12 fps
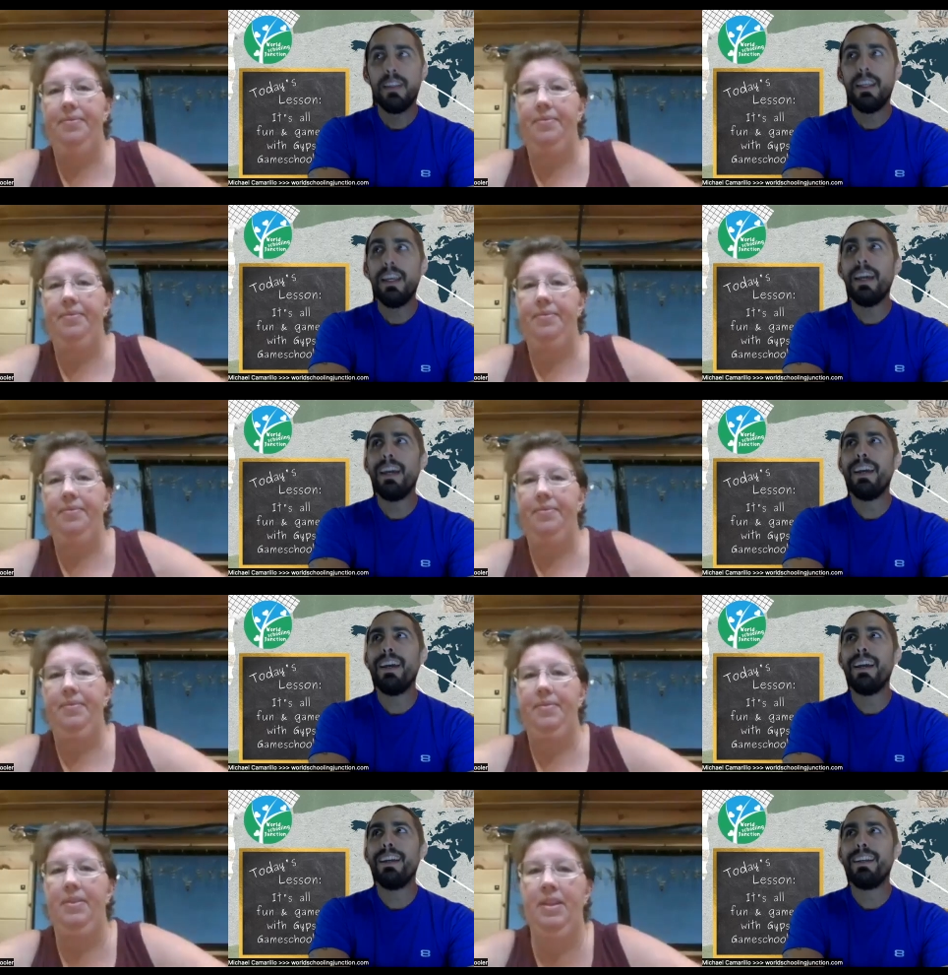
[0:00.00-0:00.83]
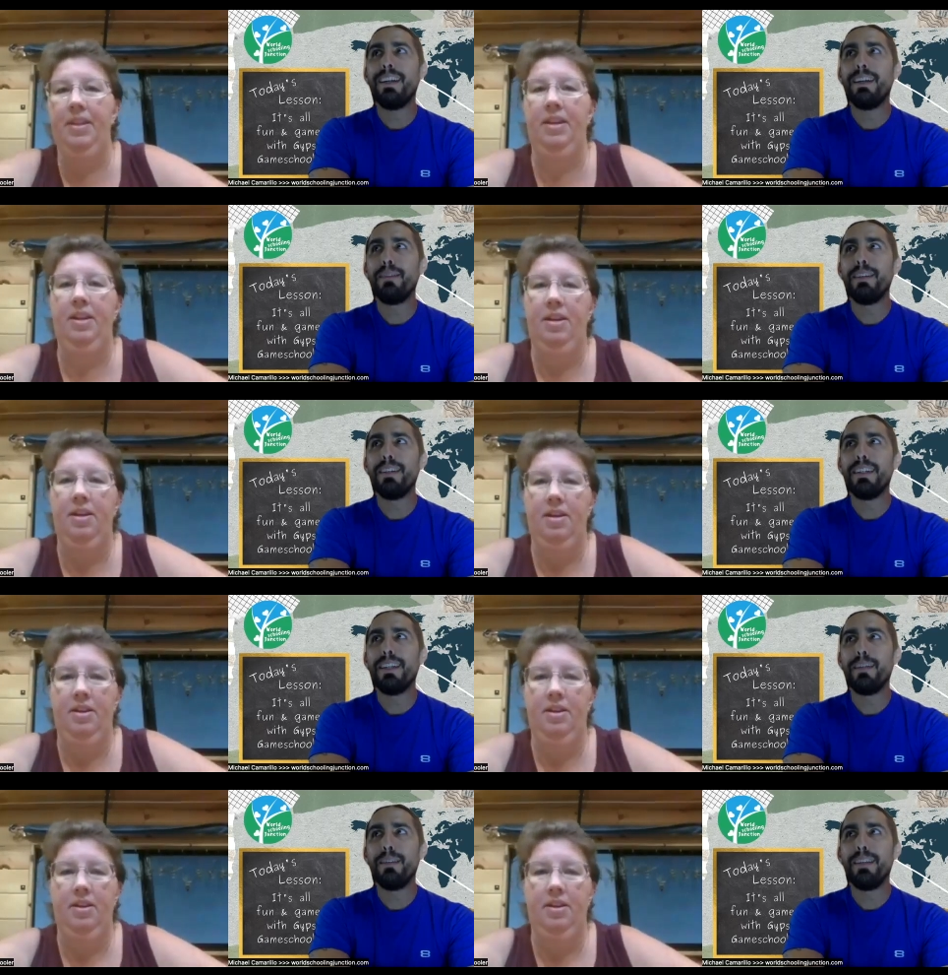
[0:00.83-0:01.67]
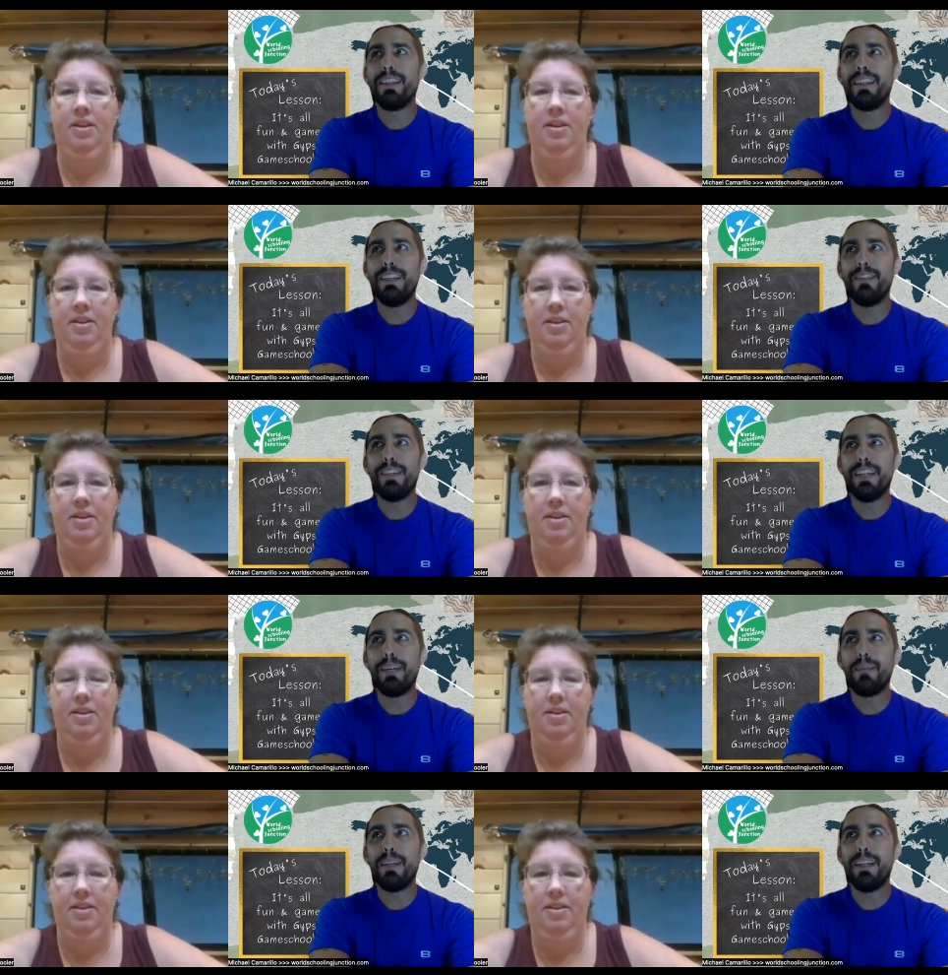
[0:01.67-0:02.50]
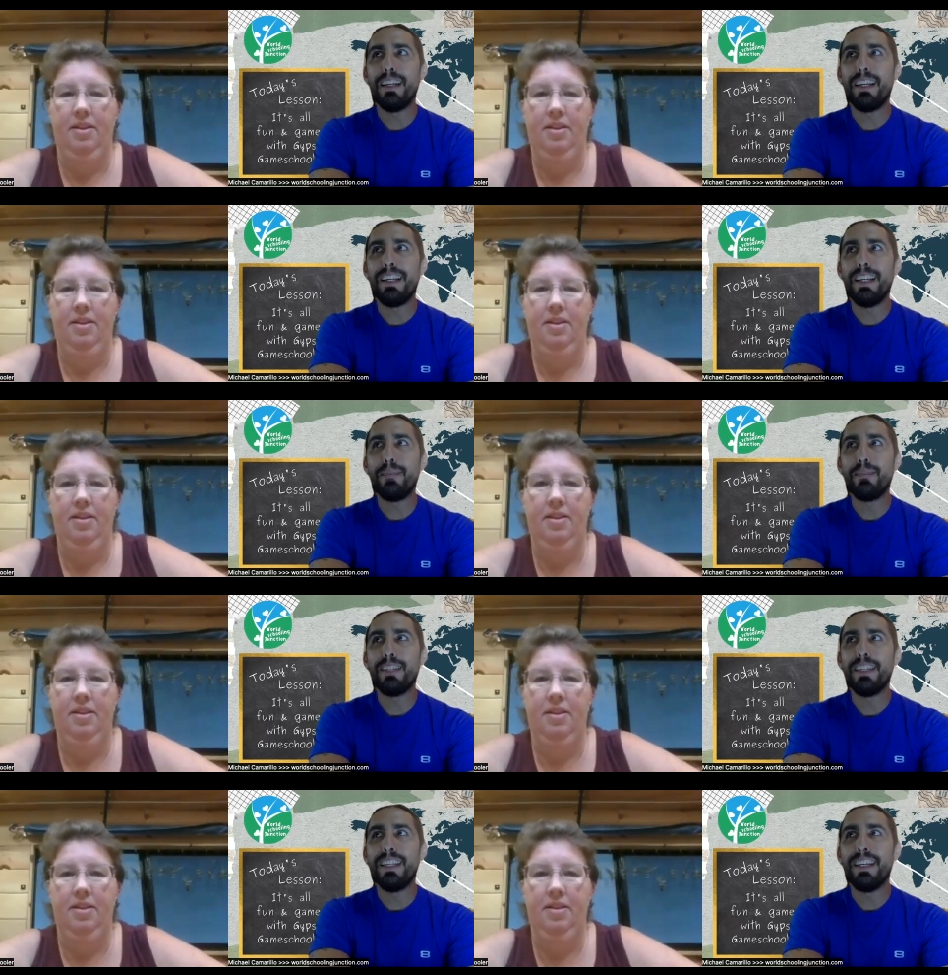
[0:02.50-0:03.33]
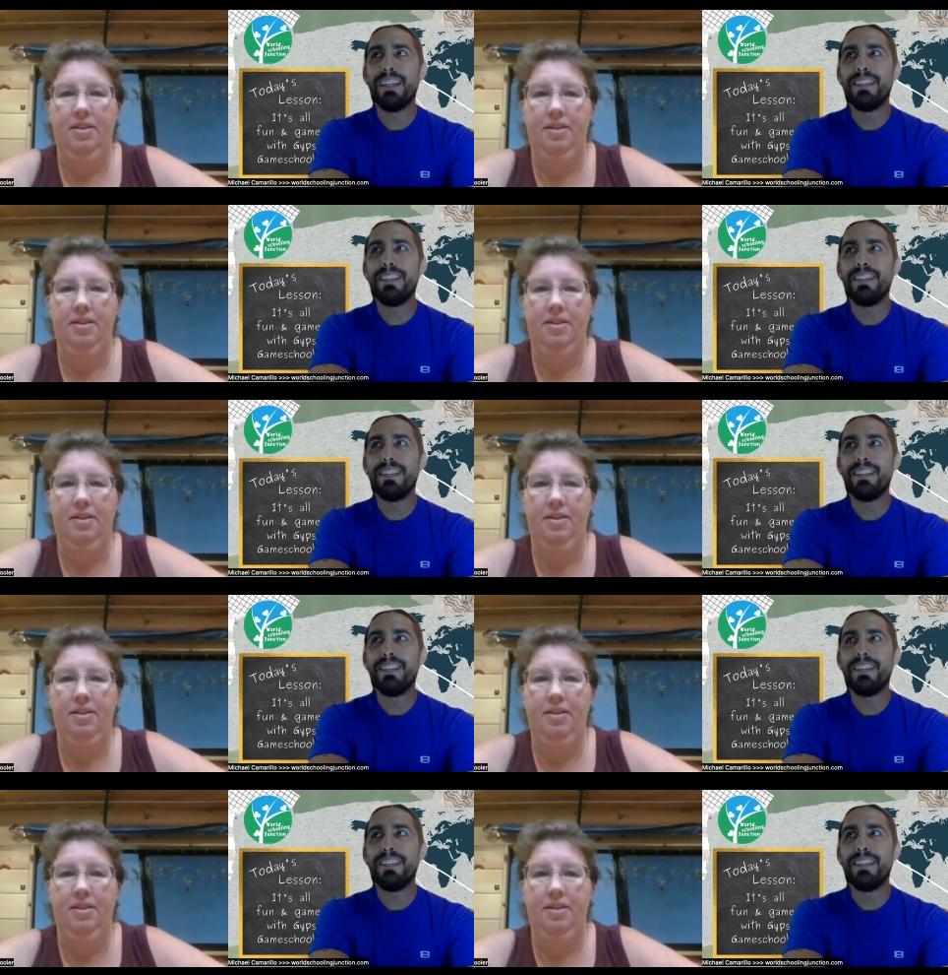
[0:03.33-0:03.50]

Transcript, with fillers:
Speaker 1: Yeah, I, I, come to come to think of it, I play a lot of games like that.